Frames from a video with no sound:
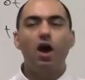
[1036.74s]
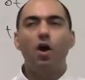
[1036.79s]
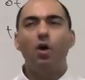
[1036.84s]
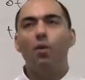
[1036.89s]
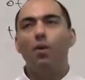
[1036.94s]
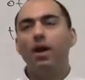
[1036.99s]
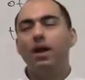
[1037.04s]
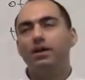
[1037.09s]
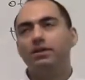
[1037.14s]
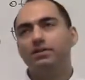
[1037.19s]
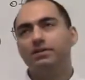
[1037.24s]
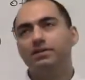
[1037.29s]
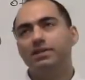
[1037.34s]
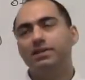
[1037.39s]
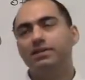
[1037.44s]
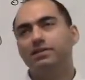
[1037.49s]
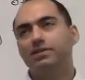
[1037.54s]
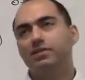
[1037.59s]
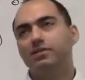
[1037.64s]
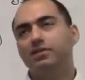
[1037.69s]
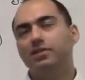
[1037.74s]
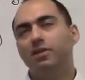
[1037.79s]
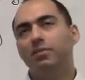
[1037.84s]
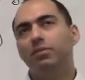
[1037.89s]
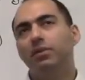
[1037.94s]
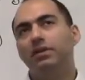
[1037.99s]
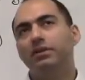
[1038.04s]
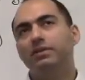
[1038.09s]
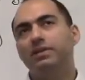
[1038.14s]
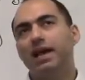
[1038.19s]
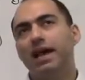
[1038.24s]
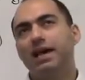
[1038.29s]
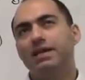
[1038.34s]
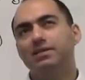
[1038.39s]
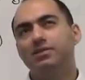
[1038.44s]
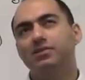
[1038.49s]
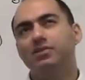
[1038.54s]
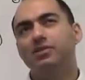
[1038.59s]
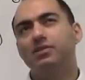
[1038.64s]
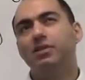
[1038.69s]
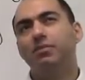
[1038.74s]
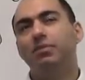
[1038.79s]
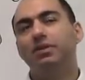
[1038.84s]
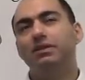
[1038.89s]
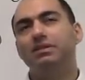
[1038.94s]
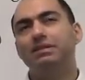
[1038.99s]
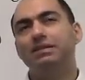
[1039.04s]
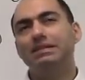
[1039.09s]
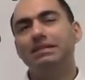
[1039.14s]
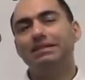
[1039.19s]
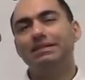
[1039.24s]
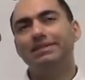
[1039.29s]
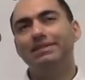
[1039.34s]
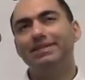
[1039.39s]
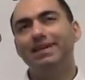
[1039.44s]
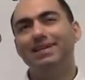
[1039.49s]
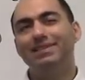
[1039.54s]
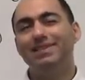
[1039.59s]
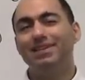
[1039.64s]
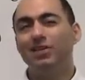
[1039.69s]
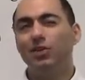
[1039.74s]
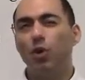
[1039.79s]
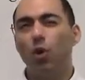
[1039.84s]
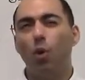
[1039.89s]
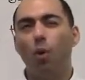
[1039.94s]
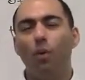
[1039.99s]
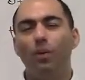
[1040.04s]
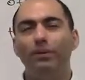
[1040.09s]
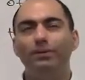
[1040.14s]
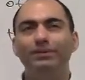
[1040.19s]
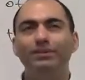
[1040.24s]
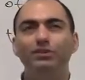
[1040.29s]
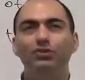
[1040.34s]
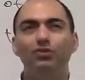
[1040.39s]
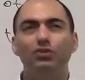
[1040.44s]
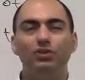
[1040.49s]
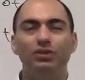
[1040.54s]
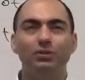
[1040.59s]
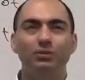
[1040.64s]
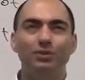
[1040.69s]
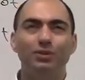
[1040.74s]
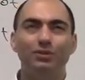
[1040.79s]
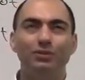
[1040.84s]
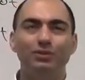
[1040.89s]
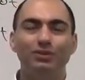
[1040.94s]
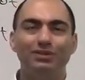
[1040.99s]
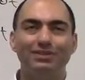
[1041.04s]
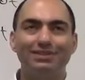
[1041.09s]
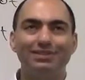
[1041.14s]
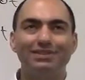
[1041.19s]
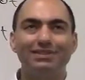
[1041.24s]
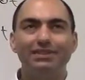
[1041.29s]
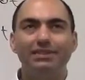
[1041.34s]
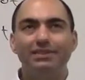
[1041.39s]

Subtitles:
Oh, since they're siblings, as they're siblings. Yes and no. Usually we don't use it.